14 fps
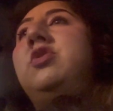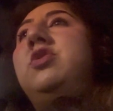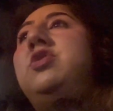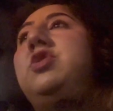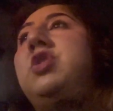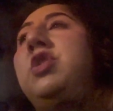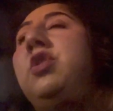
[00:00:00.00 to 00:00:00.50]

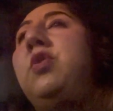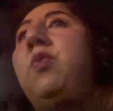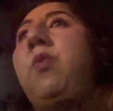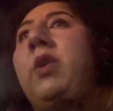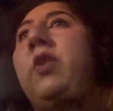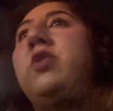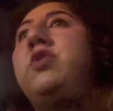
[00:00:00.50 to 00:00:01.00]
to
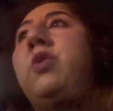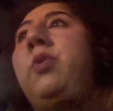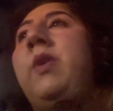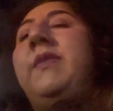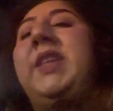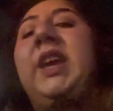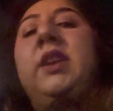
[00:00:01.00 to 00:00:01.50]
one or two
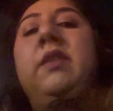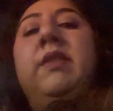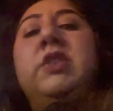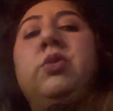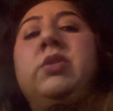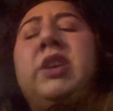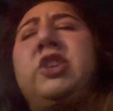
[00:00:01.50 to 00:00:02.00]
of the
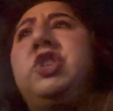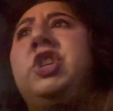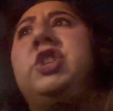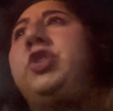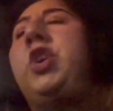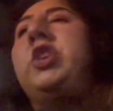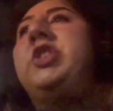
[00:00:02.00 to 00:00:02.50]
individuals, and she
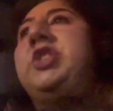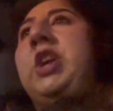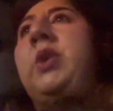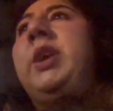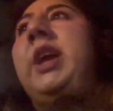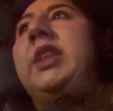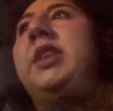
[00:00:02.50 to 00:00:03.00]
starts
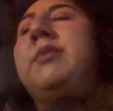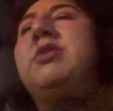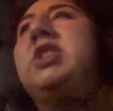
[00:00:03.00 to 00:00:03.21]
shouting at them.